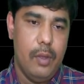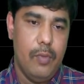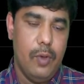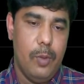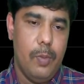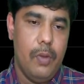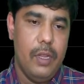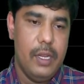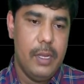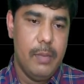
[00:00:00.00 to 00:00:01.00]
4 power
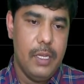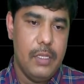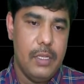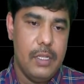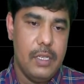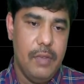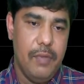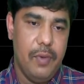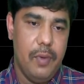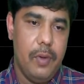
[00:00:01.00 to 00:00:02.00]
3 means
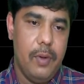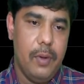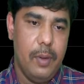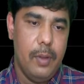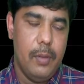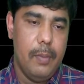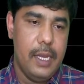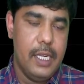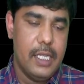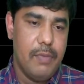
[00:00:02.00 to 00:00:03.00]
64
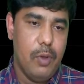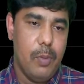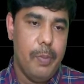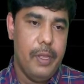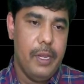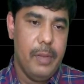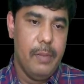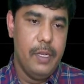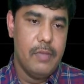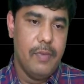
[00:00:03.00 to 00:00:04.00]
minus 4p3
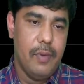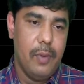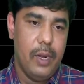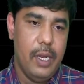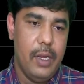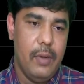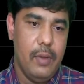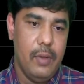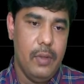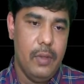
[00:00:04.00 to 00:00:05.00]
means 4
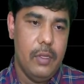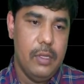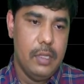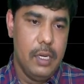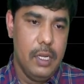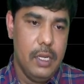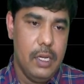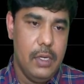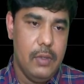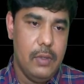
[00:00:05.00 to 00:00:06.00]
into 3
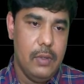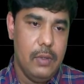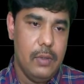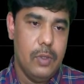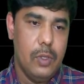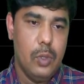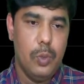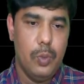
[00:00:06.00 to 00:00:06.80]
into 2.